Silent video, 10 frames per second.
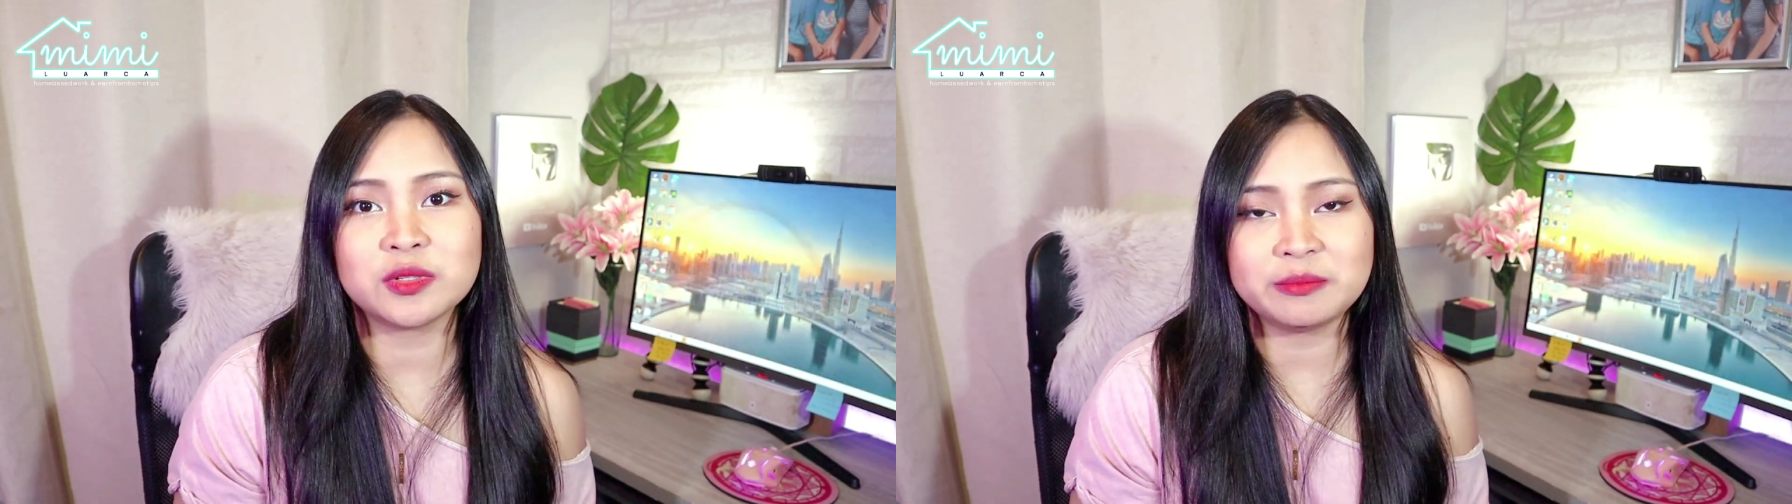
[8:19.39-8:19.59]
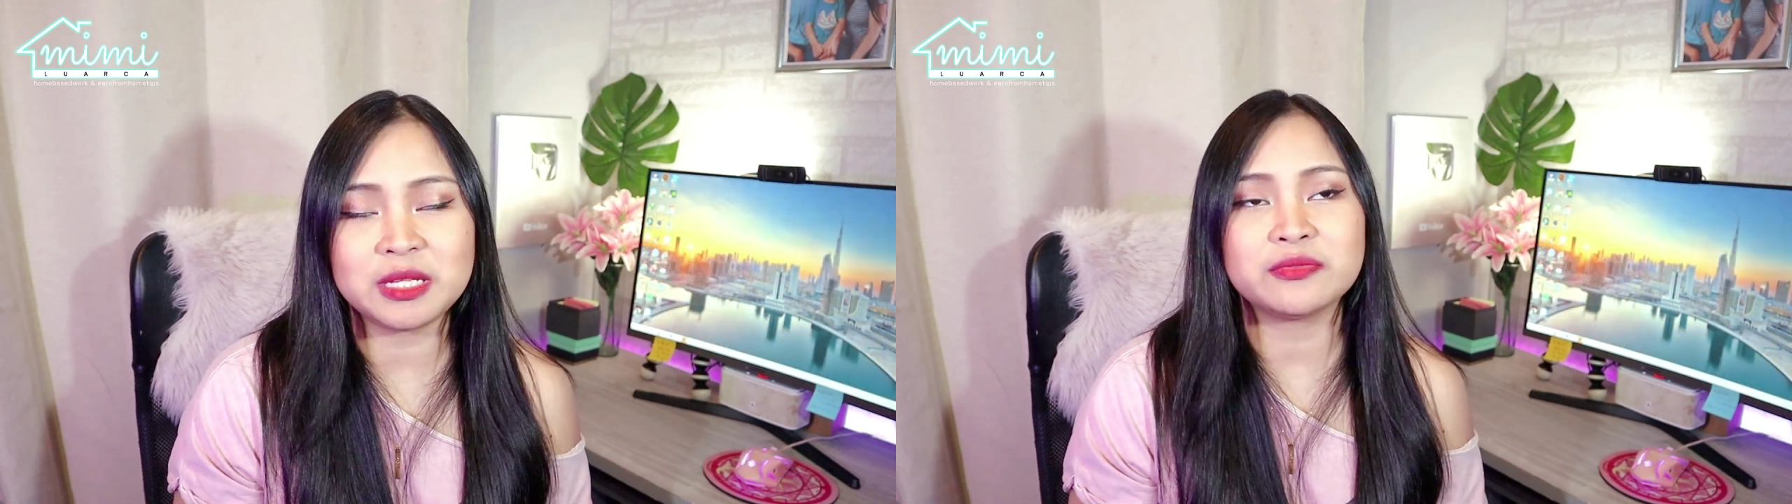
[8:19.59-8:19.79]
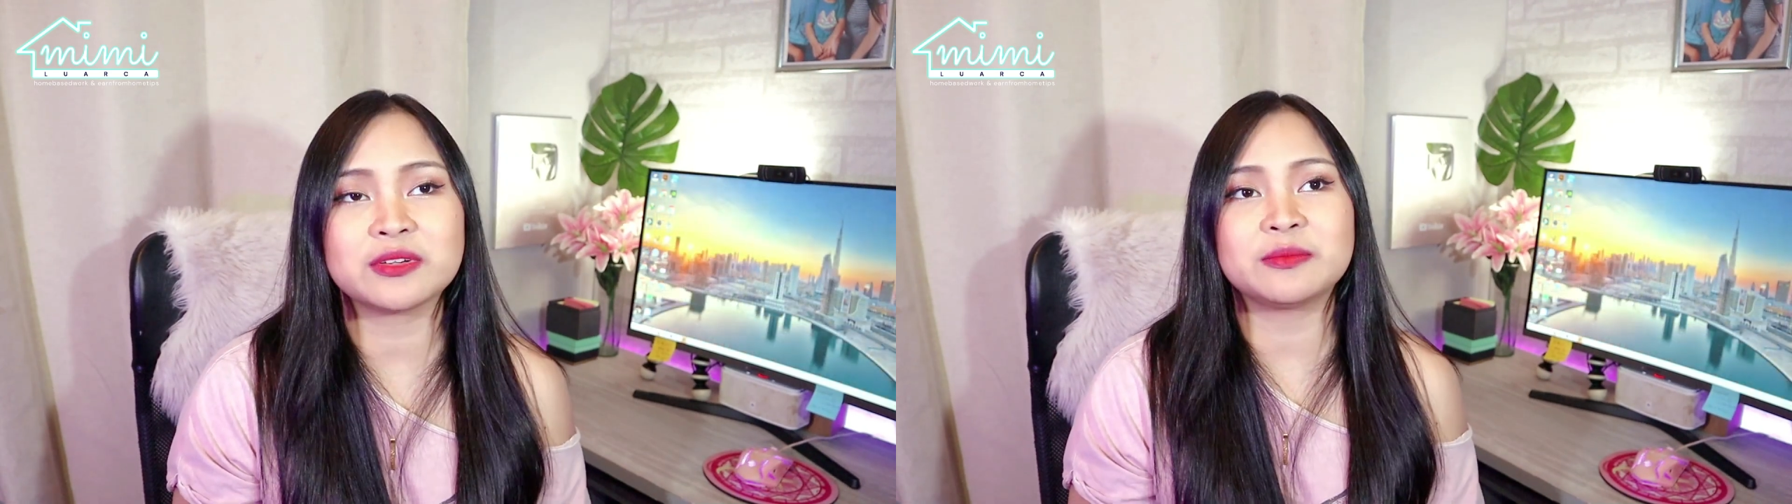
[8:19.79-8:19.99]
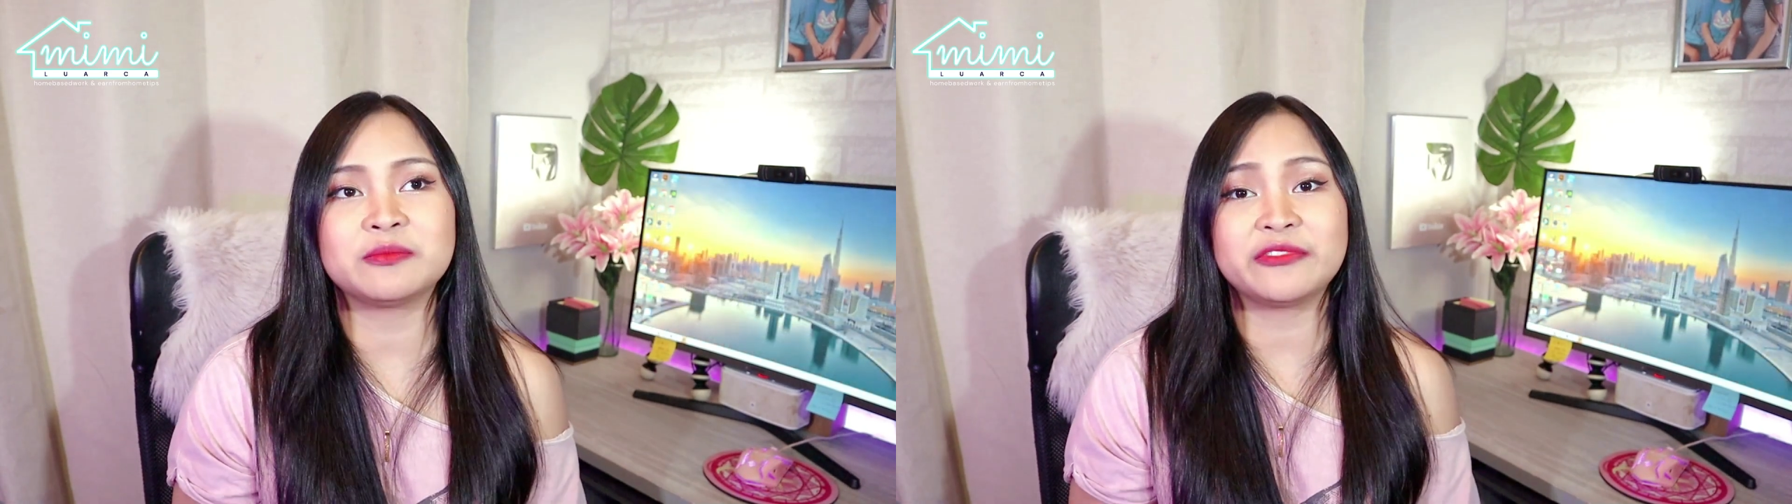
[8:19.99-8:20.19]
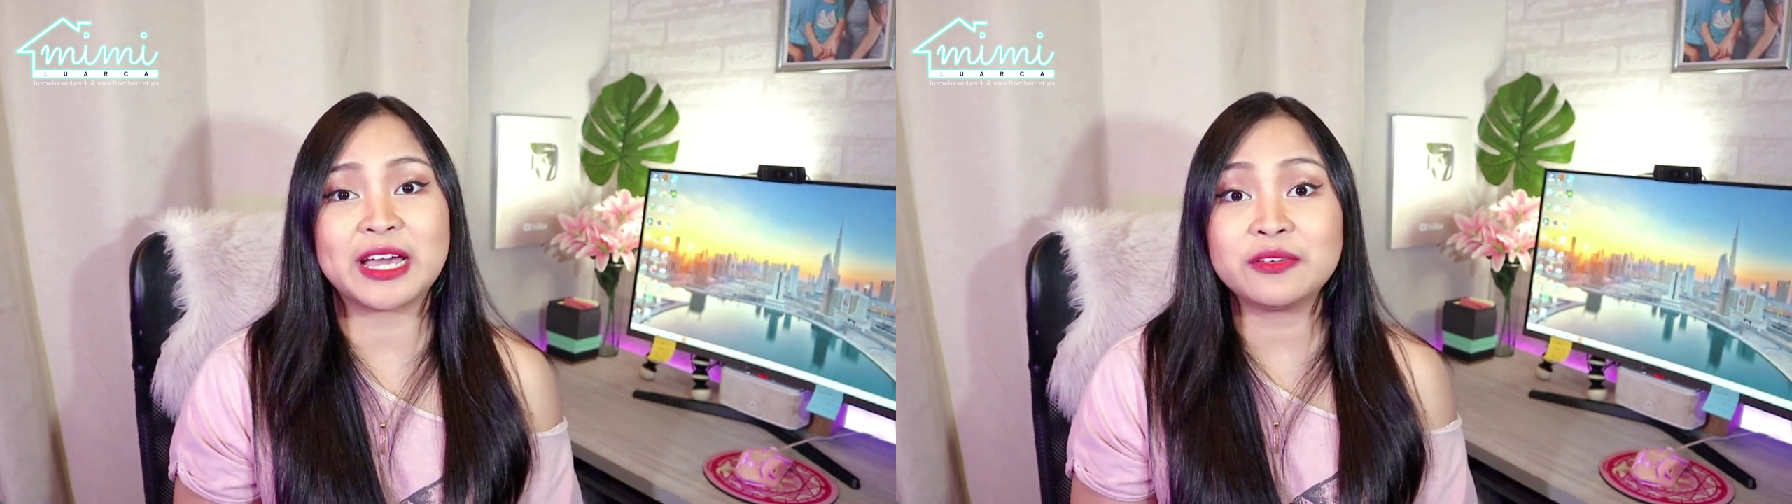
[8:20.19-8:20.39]
will be
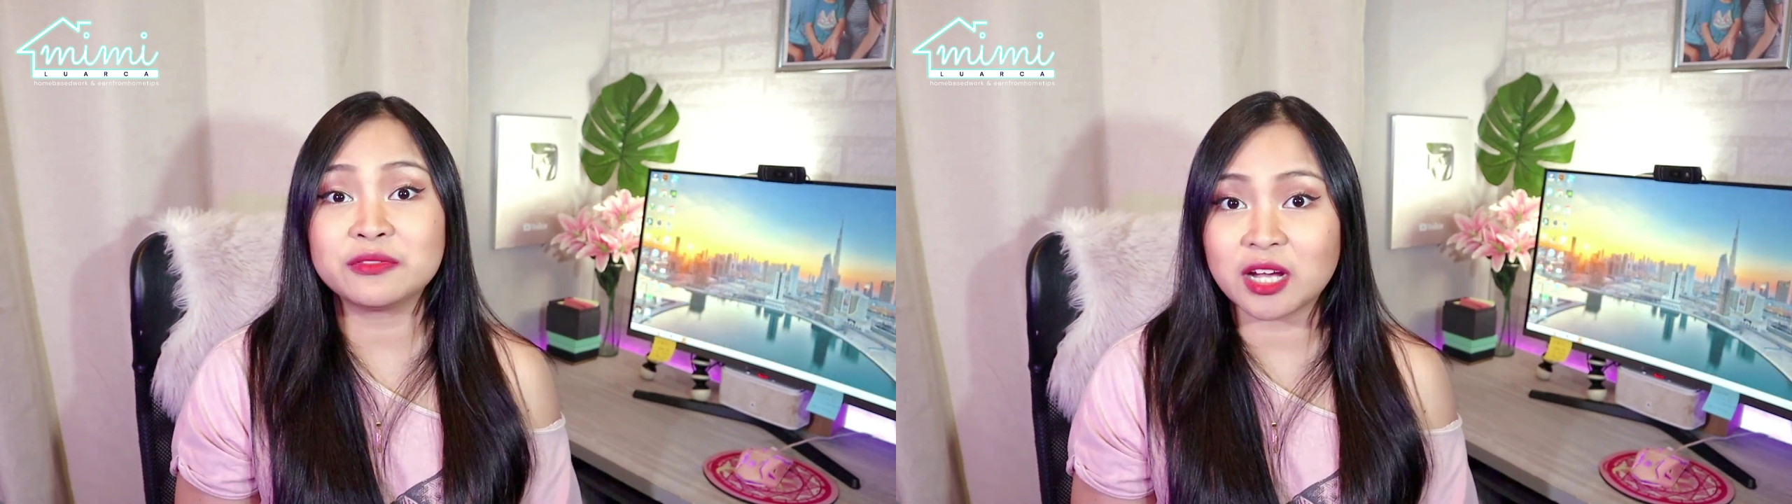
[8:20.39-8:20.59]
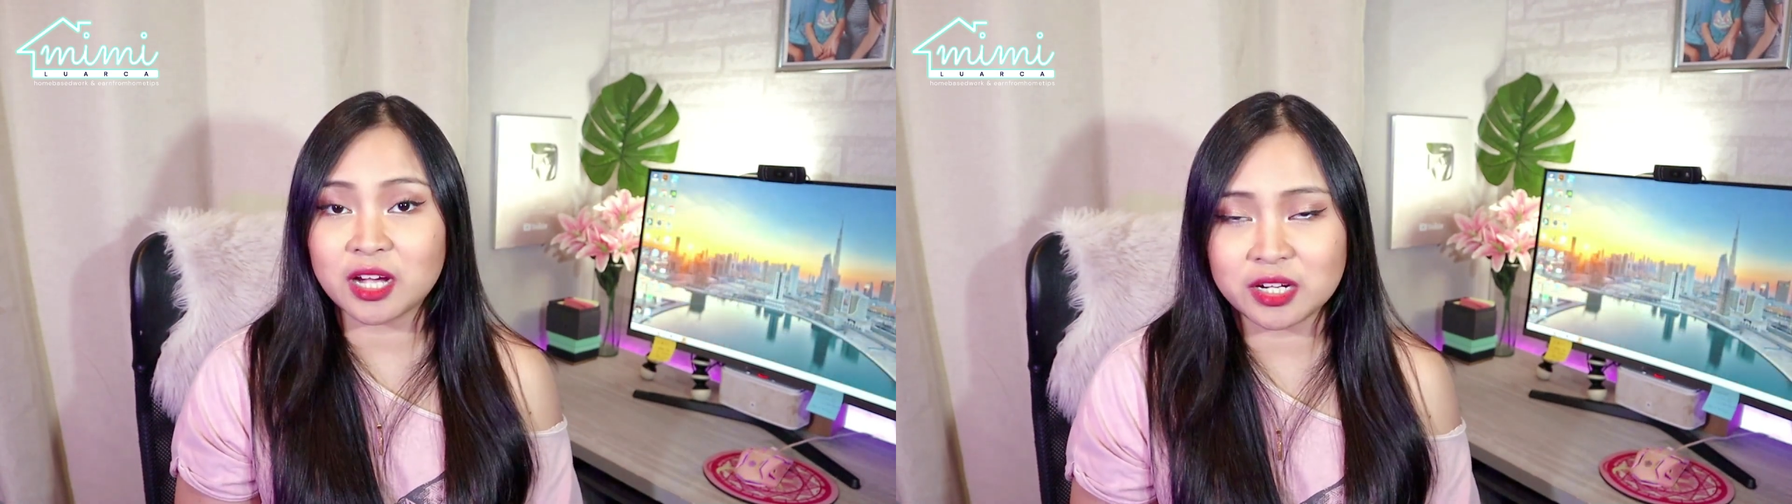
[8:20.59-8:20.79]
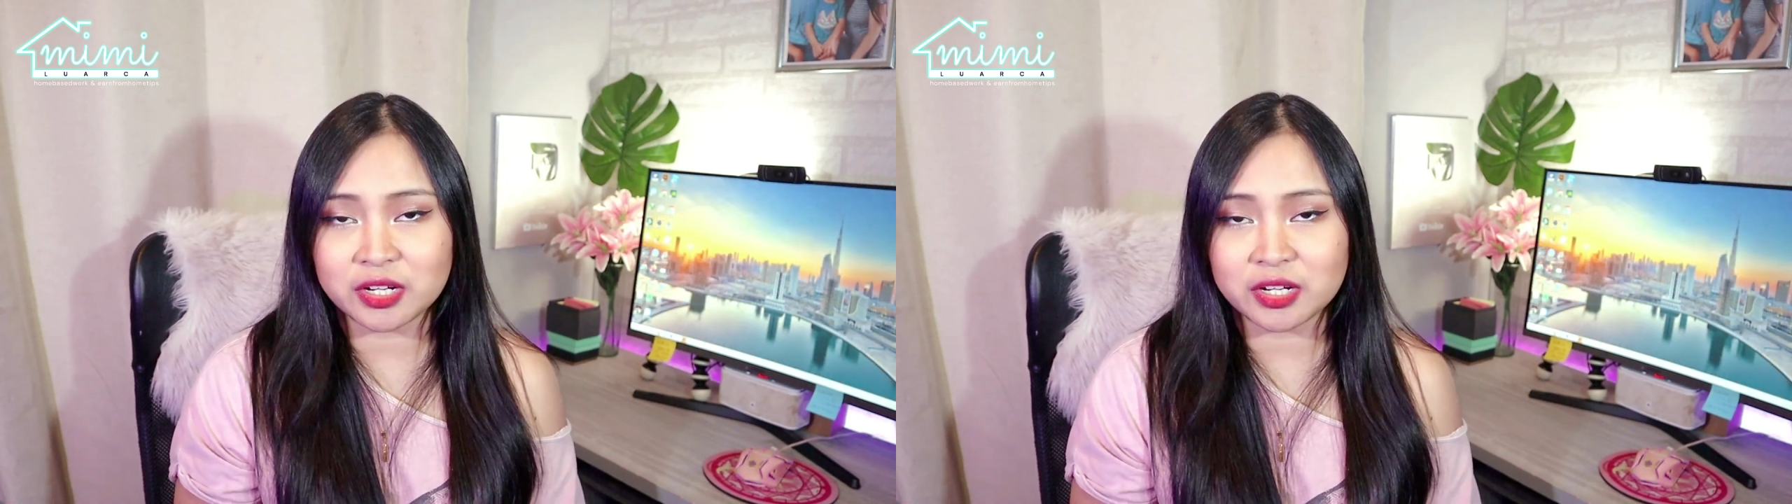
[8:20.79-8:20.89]
from $5